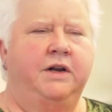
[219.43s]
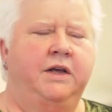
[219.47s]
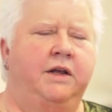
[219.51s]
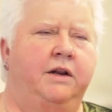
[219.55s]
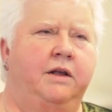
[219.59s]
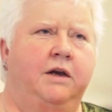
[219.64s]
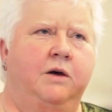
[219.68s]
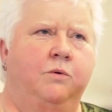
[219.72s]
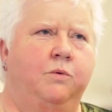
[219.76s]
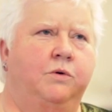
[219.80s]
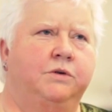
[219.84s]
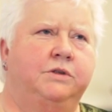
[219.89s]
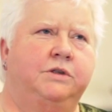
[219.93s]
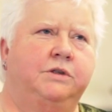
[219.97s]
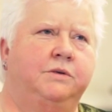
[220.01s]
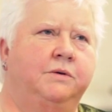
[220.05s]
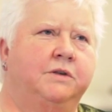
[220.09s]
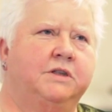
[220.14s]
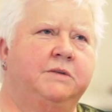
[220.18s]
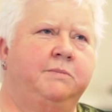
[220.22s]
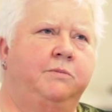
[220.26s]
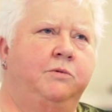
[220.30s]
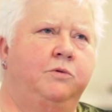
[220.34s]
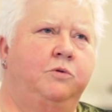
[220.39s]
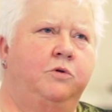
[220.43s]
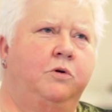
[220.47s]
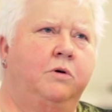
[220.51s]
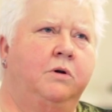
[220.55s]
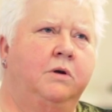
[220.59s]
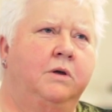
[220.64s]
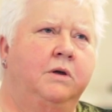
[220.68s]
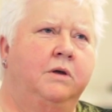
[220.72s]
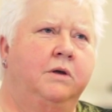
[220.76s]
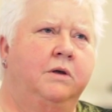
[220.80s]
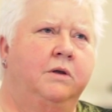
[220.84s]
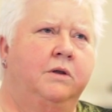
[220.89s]
area I wanted to explore,
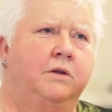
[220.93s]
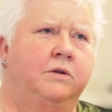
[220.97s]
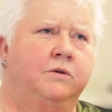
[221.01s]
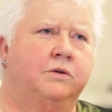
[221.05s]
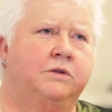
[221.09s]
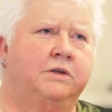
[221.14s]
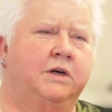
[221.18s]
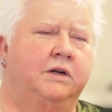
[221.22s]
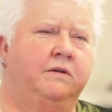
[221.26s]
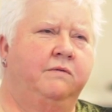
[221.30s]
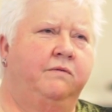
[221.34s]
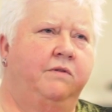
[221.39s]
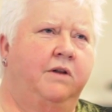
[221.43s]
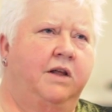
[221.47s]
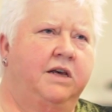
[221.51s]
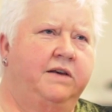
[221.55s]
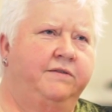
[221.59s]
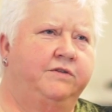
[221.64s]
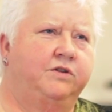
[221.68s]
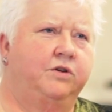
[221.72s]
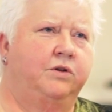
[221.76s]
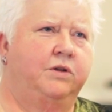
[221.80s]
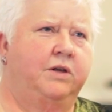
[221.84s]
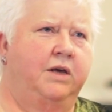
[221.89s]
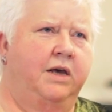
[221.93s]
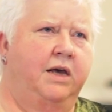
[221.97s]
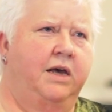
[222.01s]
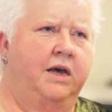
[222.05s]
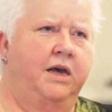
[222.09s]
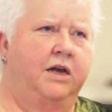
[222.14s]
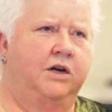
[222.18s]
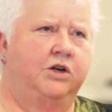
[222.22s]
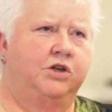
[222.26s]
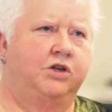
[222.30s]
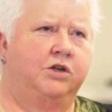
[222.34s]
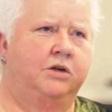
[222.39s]
those kind of lives on the
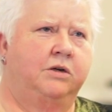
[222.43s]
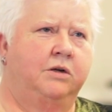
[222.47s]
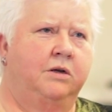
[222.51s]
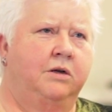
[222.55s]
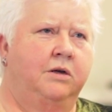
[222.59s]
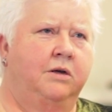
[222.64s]
edge,